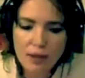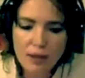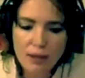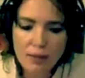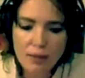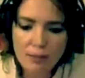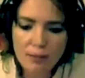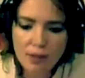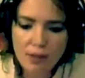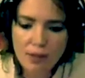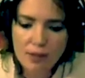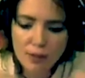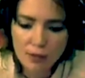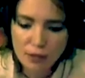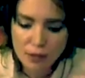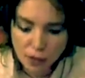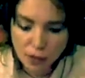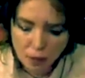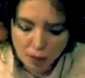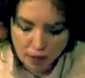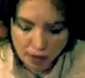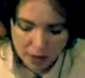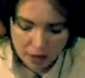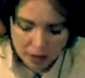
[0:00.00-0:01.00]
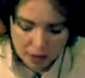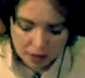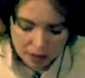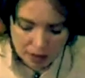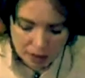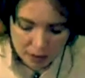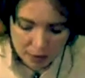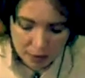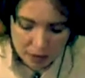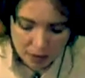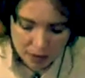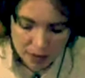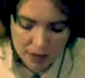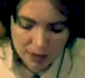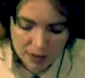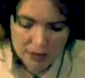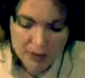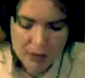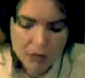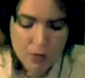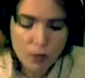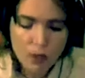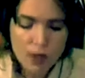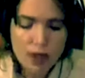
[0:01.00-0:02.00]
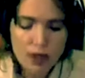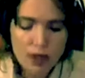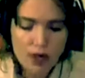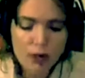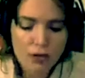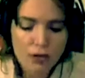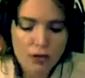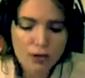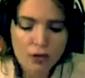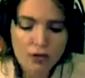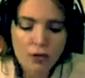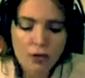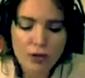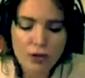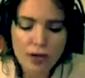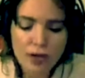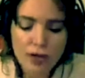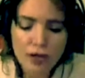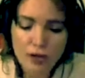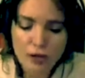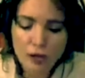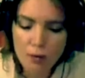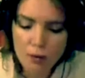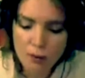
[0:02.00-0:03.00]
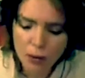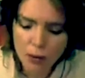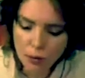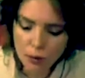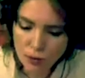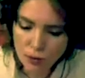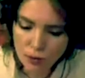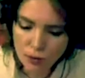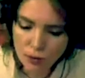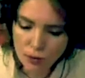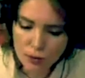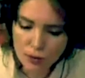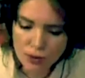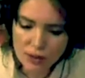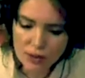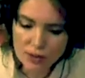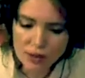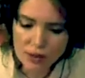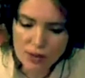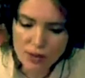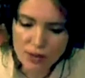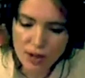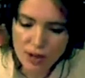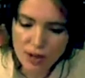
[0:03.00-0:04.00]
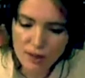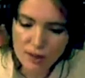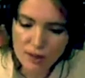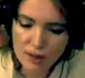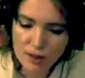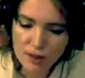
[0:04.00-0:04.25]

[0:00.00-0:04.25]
But if you are in a place where you cannot move at this time,